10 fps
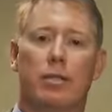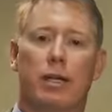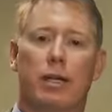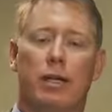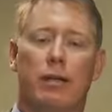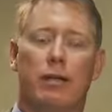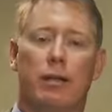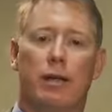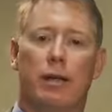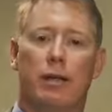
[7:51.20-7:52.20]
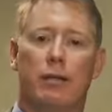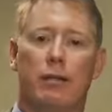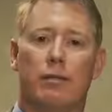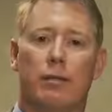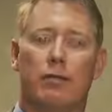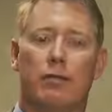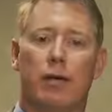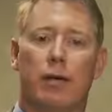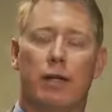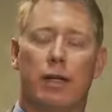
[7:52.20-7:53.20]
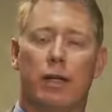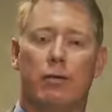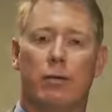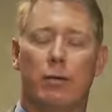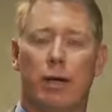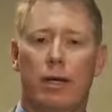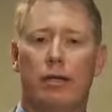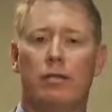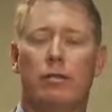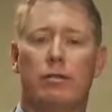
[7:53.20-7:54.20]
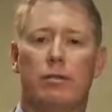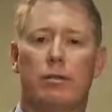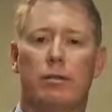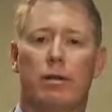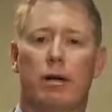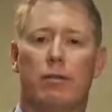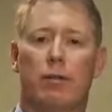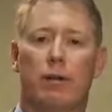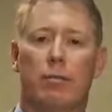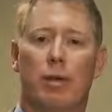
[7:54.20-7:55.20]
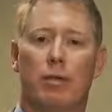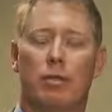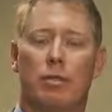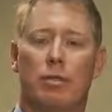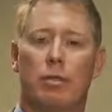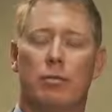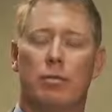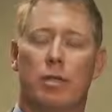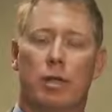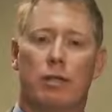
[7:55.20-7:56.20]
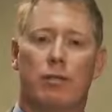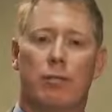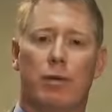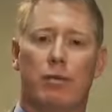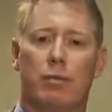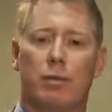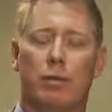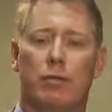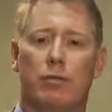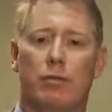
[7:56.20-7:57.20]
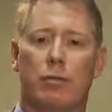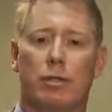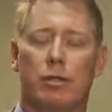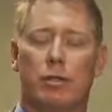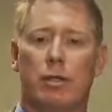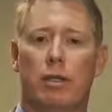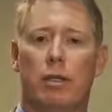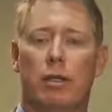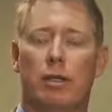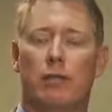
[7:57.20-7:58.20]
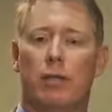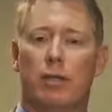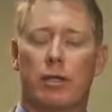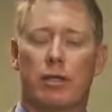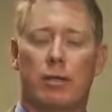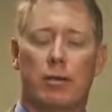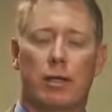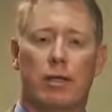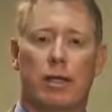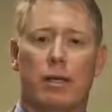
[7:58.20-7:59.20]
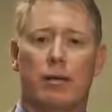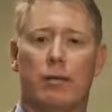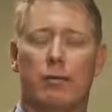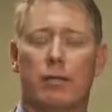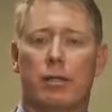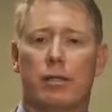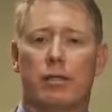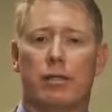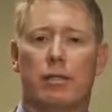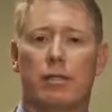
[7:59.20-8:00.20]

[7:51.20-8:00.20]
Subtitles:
Understand that we finally have a way to offer our patients an objective measurement of nutrition. If we look at somebody's health, it really